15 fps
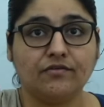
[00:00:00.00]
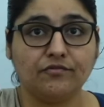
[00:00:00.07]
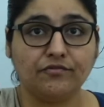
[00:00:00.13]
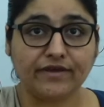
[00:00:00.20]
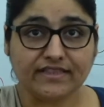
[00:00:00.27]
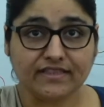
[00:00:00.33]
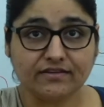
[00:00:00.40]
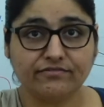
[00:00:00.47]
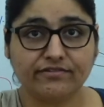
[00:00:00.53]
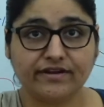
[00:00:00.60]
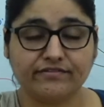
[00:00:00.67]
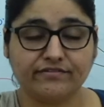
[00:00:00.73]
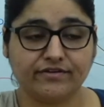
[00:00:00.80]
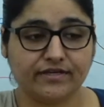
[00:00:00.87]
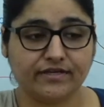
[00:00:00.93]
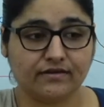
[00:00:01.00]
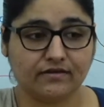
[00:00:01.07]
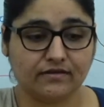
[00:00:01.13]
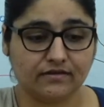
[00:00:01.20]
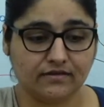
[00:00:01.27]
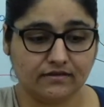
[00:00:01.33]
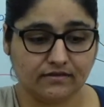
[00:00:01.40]
When the
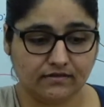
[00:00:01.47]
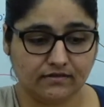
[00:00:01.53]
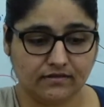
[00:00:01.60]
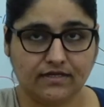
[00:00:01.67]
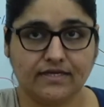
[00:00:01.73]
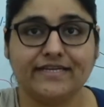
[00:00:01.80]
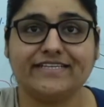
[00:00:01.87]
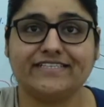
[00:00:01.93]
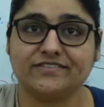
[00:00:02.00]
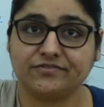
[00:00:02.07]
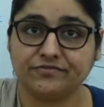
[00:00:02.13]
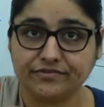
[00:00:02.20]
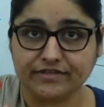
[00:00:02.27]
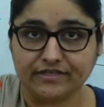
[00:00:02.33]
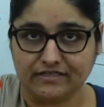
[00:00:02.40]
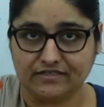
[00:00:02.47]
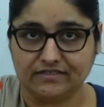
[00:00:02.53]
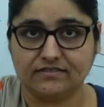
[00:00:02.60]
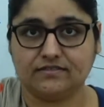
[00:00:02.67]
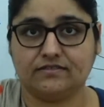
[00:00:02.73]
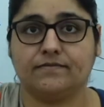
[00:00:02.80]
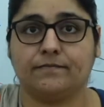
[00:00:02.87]
ventricle is filled,
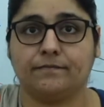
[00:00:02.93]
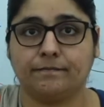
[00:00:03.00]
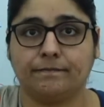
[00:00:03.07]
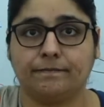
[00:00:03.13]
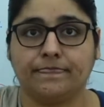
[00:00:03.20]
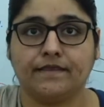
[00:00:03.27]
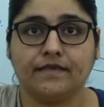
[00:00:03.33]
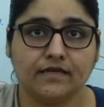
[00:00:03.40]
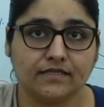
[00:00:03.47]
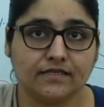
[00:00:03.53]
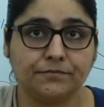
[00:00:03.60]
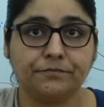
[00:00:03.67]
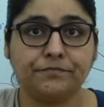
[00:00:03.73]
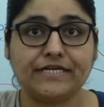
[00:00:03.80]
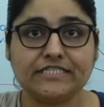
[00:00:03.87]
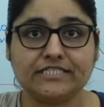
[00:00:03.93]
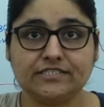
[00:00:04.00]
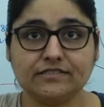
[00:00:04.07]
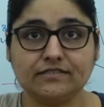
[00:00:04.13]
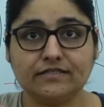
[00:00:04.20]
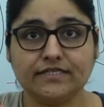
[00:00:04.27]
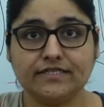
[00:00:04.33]

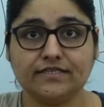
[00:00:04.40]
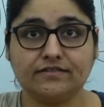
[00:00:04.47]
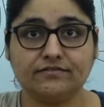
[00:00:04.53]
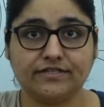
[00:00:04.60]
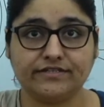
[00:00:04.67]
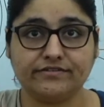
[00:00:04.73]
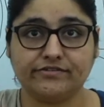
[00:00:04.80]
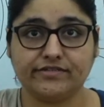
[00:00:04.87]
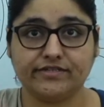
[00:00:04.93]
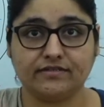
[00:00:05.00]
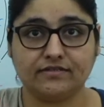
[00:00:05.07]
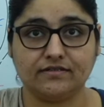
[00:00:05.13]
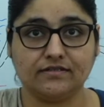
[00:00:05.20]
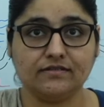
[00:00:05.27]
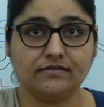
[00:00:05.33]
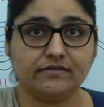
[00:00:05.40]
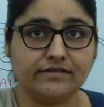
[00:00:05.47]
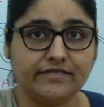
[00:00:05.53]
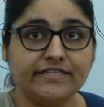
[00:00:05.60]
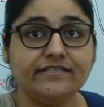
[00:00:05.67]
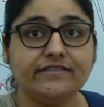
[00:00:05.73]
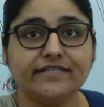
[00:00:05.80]
pressure in the ventricle
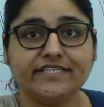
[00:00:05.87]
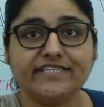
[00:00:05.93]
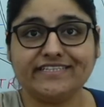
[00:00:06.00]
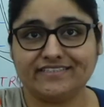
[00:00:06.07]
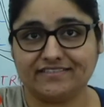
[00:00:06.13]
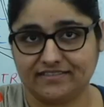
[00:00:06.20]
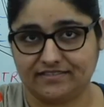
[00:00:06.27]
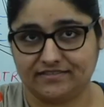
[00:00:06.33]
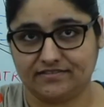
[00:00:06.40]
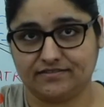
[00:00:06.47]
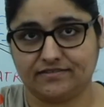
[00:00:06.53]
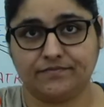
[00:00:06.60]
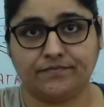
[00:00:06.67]
increases.